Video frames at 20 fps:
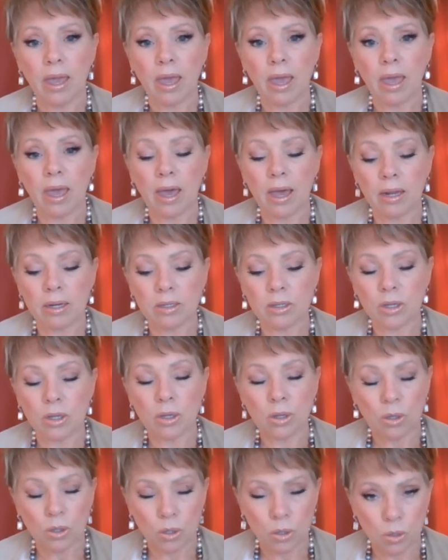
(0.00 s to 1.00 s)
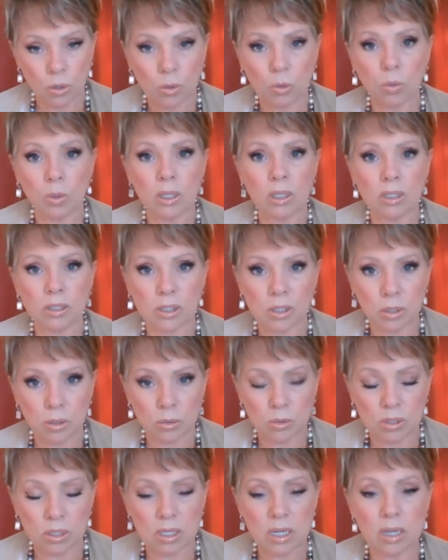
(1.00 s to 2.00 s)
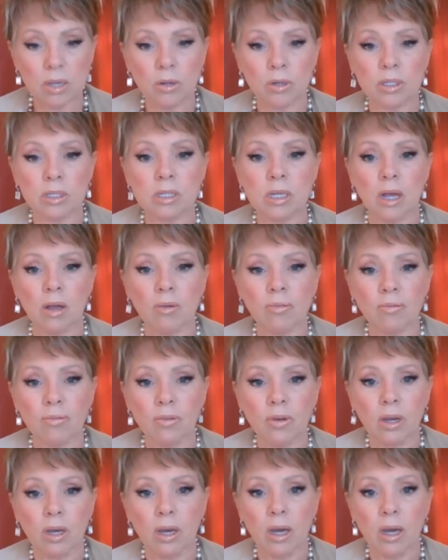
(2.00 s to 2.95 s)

and you will soon see yourself